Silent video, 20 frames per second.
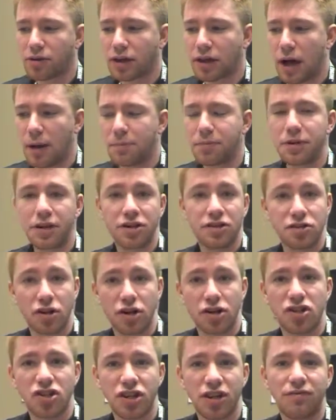the company
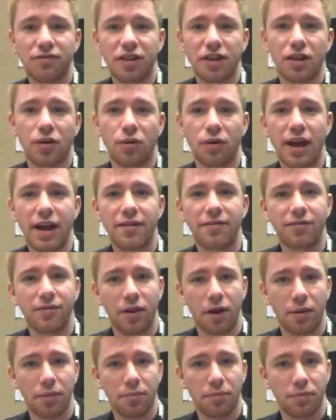started shifting away
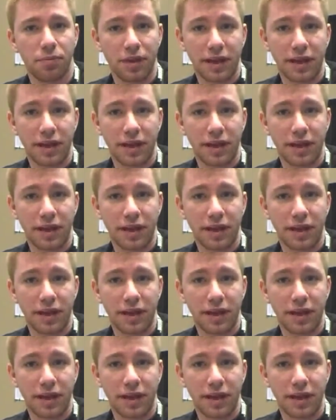from